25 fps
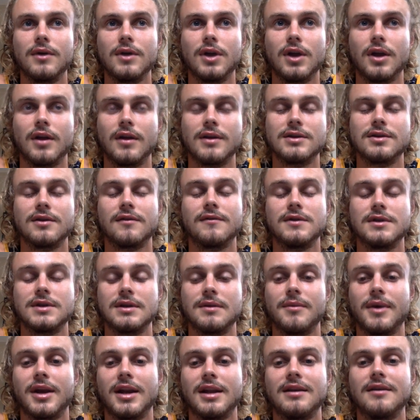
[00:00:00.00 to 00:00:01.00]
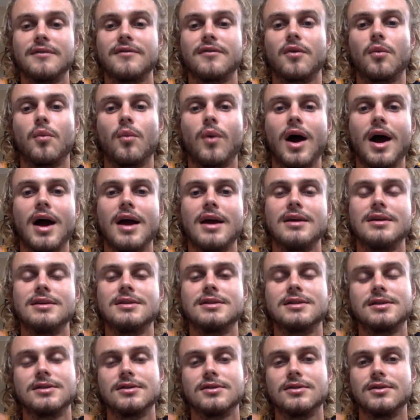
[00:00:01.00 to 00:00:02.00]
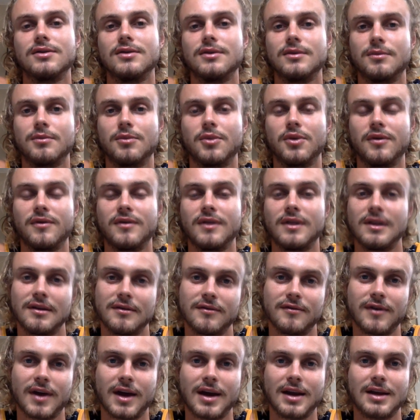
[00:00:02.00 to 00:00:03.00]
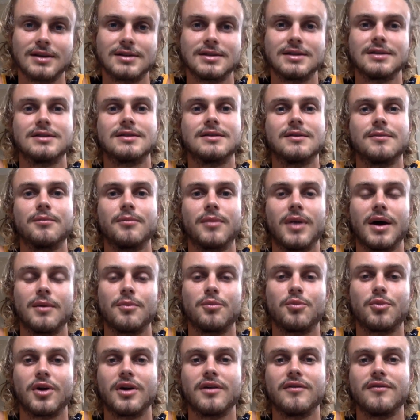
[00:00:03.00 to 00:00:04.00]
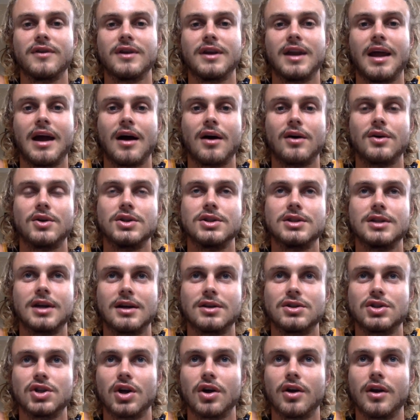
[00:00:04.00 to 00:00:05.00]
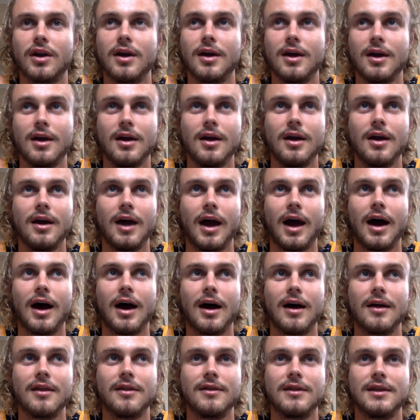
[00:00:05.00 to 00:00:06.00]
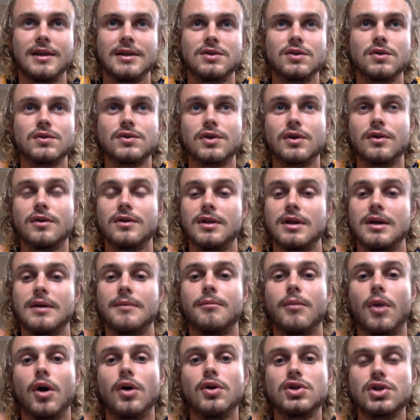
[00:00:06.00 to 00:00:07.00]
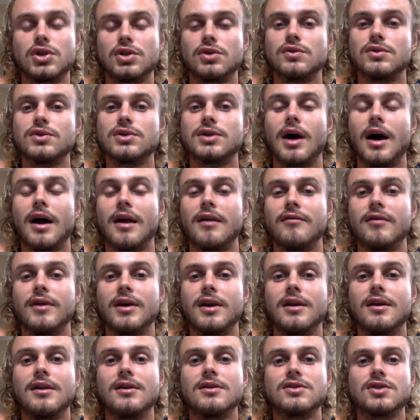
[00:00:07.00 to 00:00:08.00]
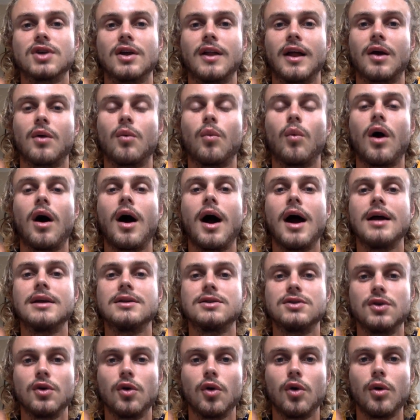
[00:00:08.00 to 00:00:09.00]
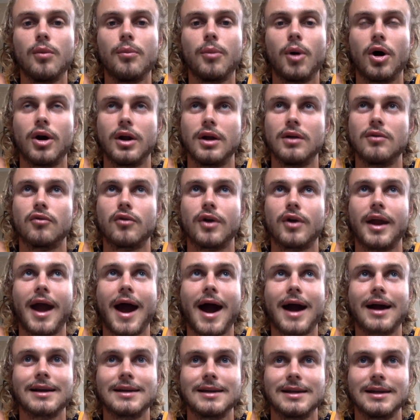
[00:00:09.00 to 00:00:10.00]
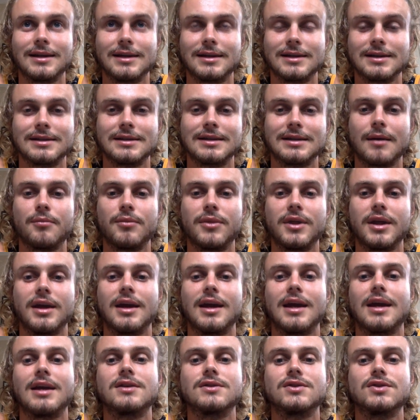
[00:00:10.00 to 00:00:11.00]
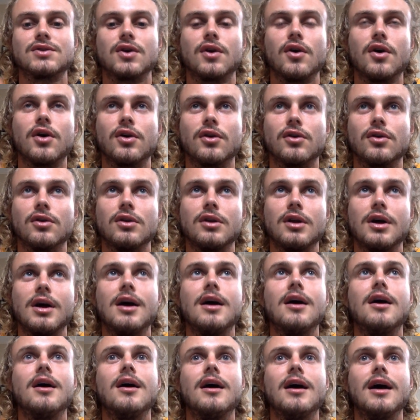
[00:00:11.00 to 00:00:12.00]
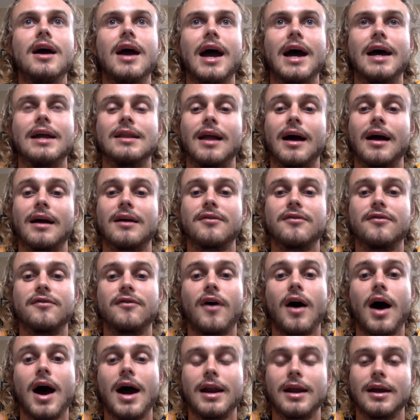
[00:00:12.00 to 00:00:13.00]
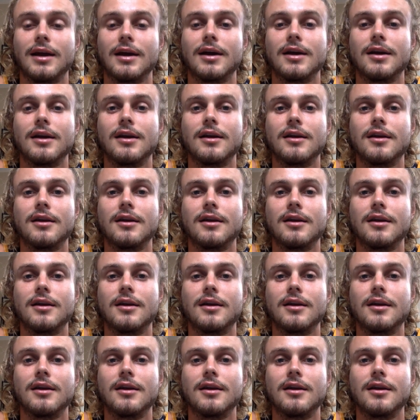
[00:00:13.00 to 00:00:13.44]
there's obviously many different ways to move the lymphatic system, but briefly now I'll just touch on there's also the emotional side of it. So like, why is your body reacting to something external and like fighting it?